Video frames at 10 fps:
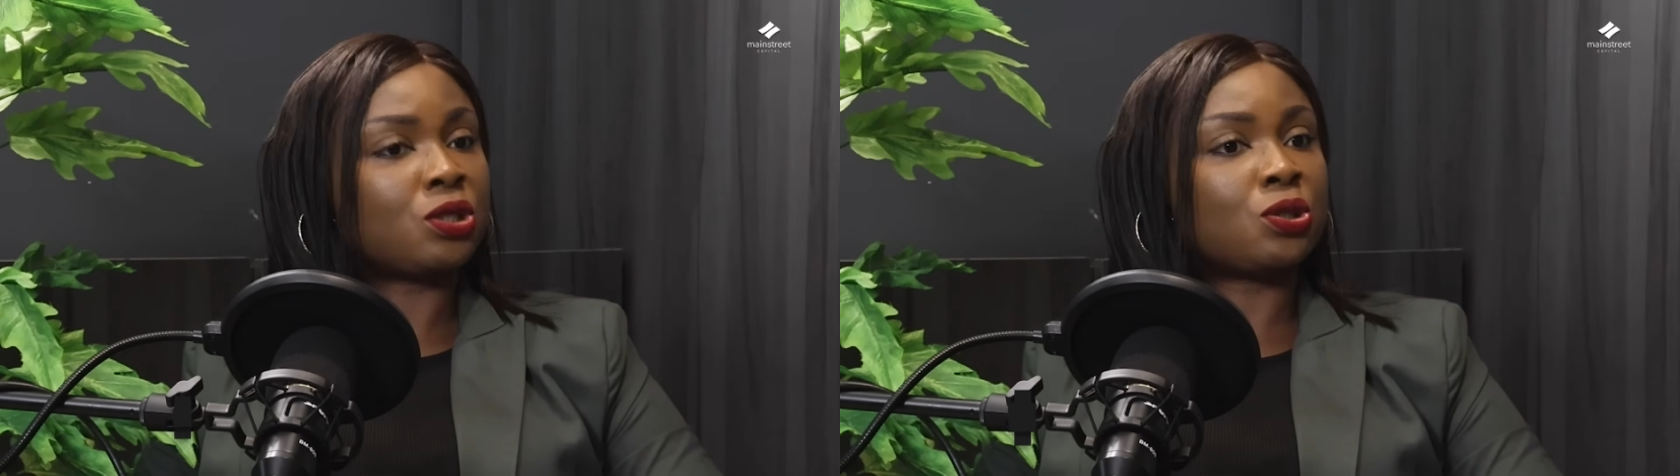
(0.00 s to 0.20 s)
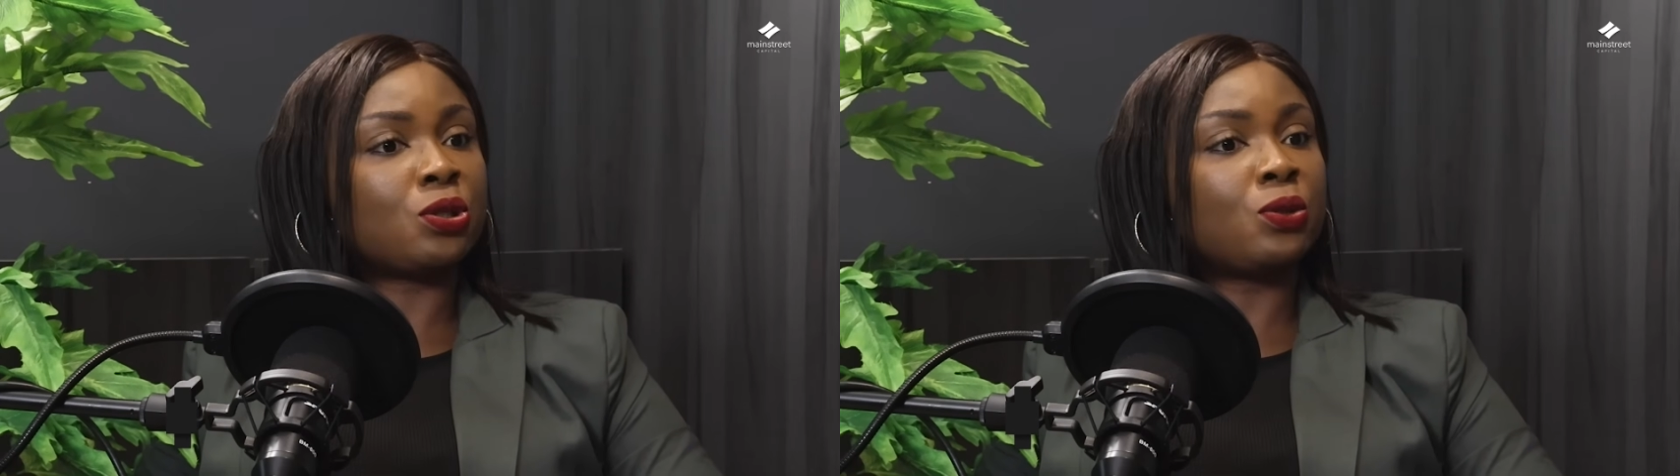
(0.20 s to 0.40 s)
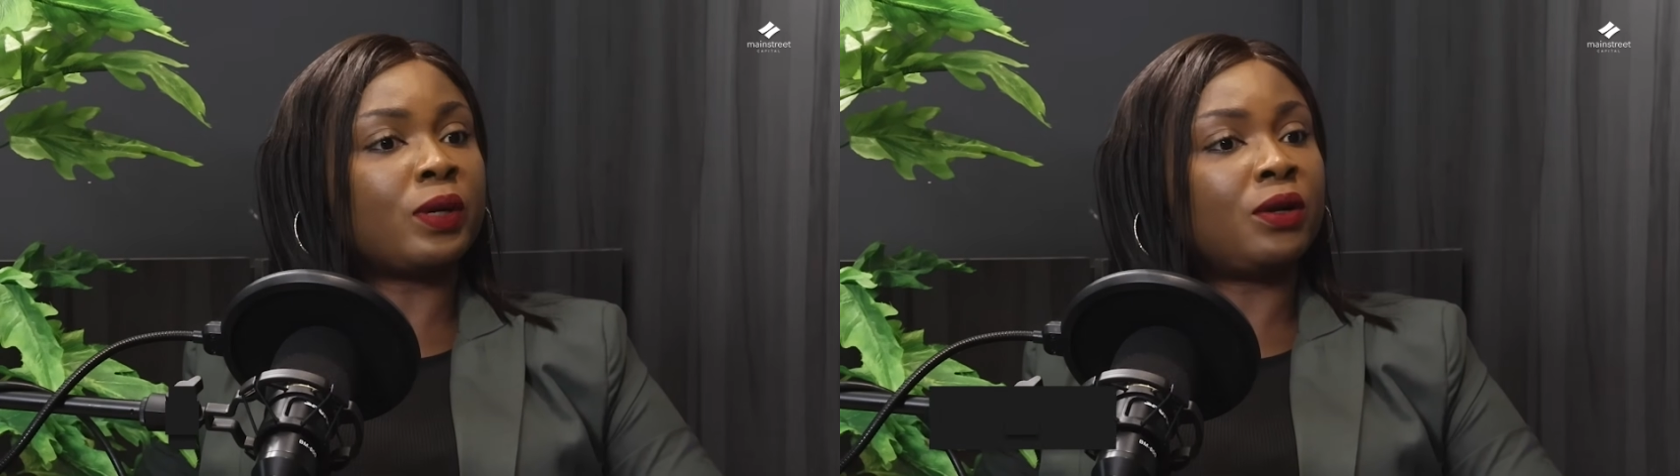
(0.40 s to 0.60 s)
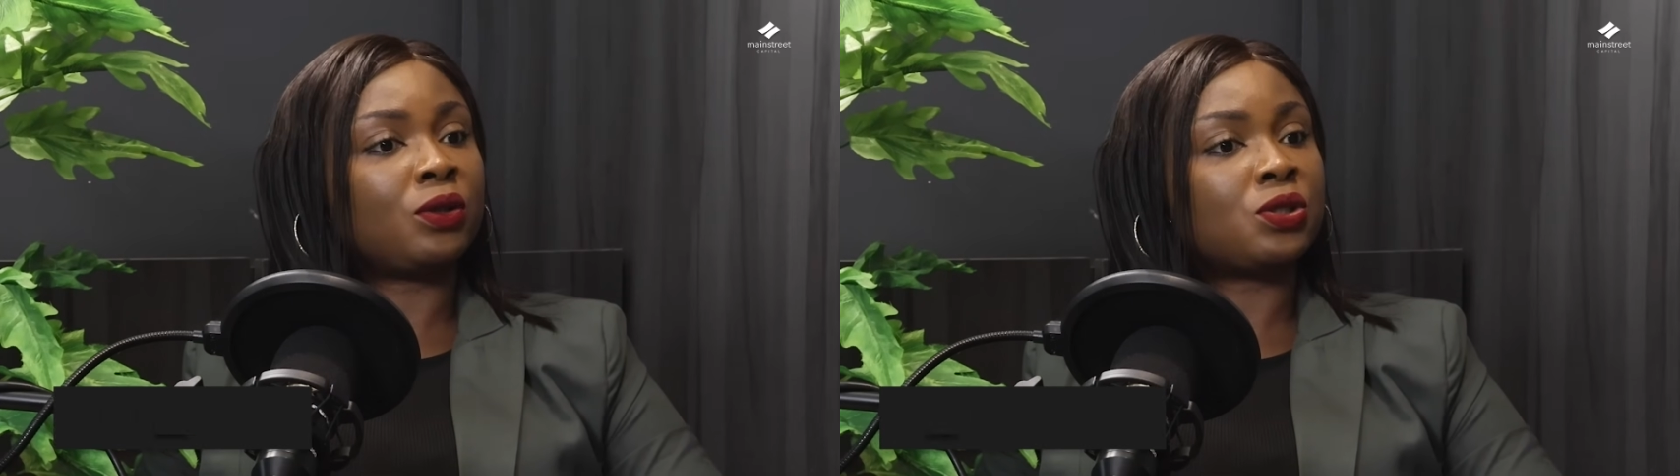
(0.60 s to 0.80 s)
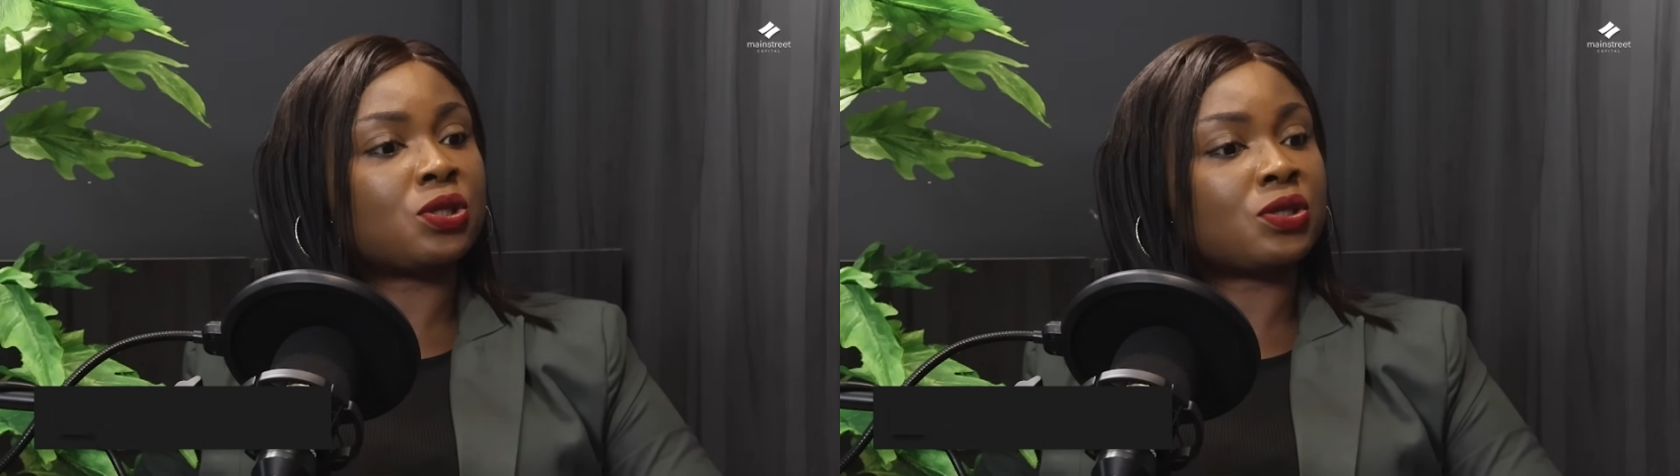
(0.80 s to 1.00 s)
So you are
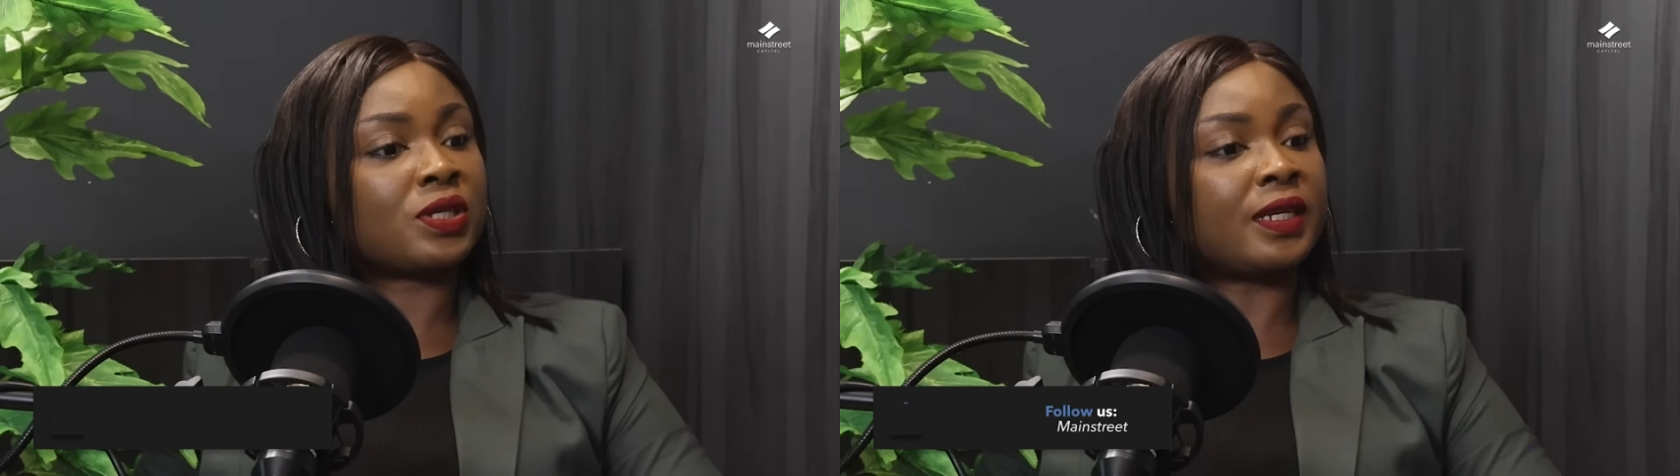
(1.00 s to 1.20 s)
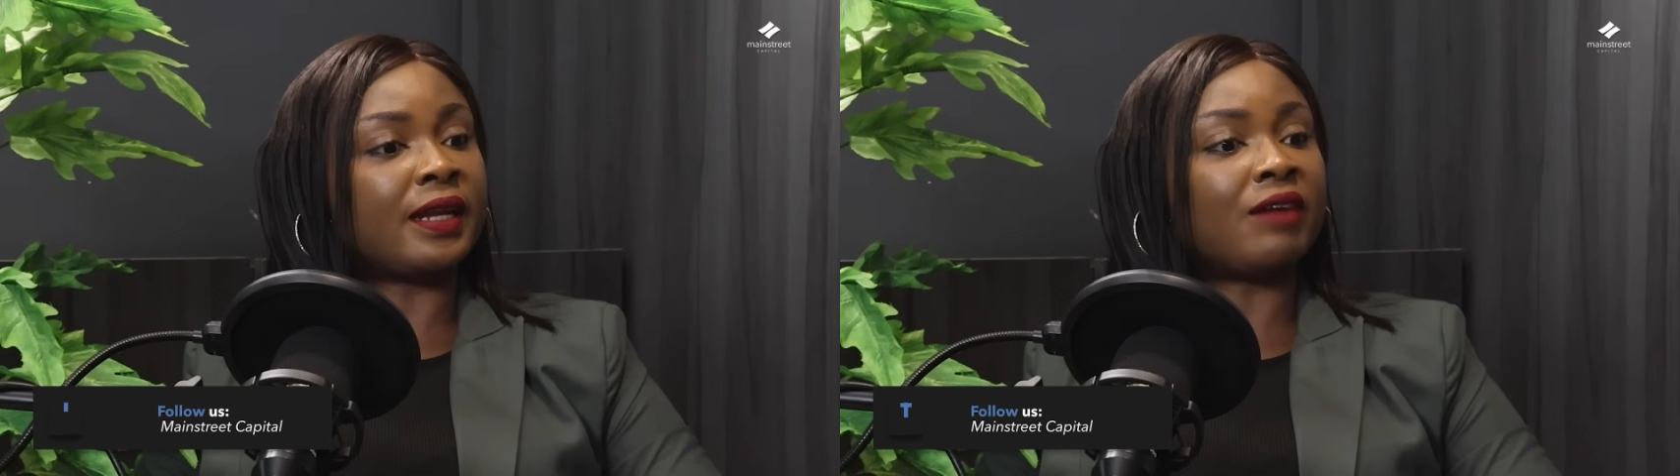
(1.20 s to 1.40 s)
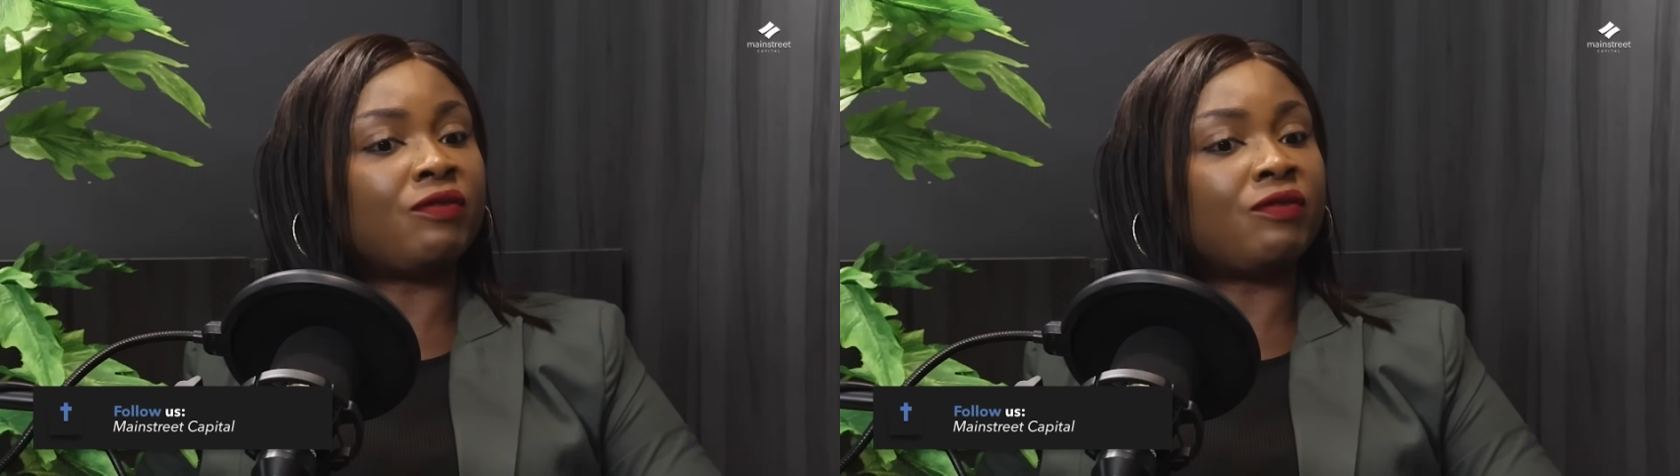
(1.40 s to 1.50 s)
not just in